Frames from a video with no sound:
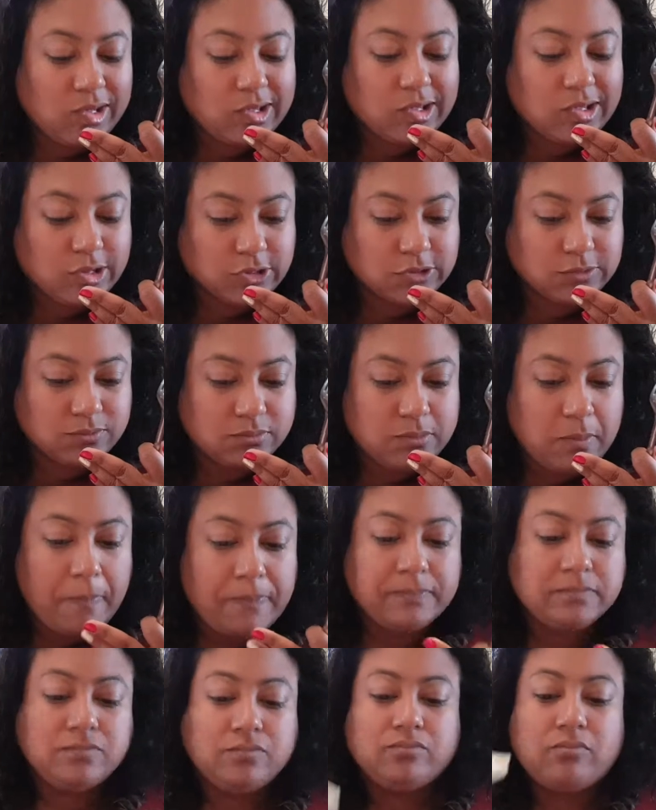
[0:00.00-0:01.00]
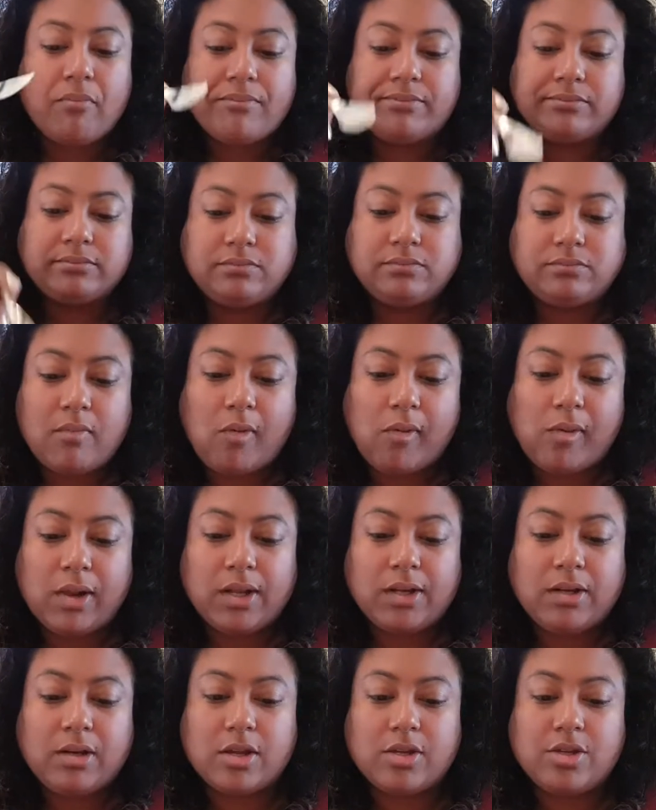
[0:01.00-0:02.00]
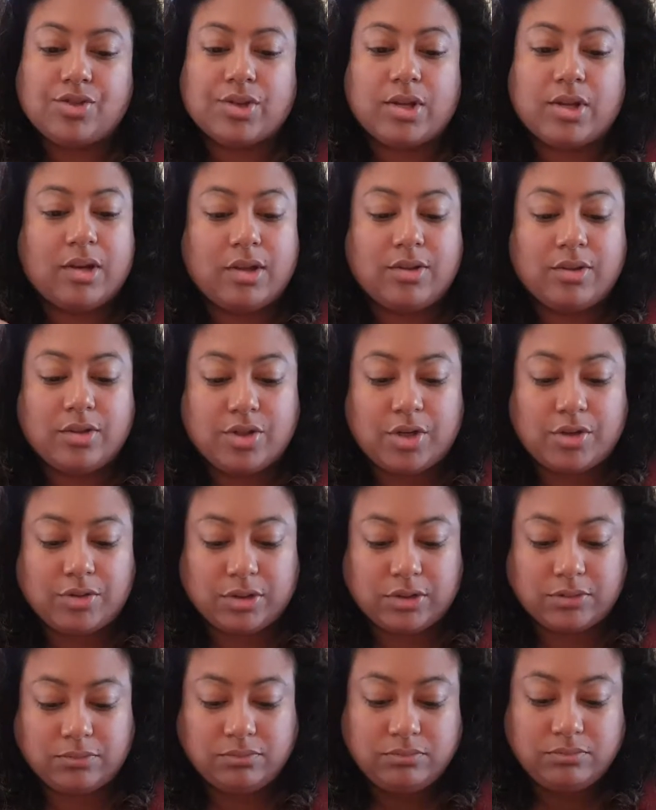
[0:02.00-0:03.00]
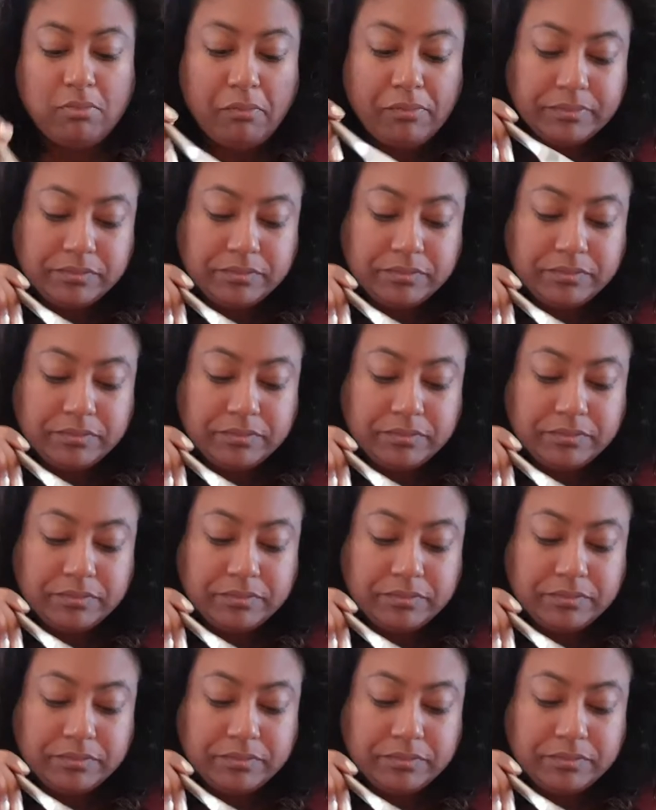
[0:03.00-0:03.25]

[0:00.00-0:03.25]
I like it. And like you say, I like the donut.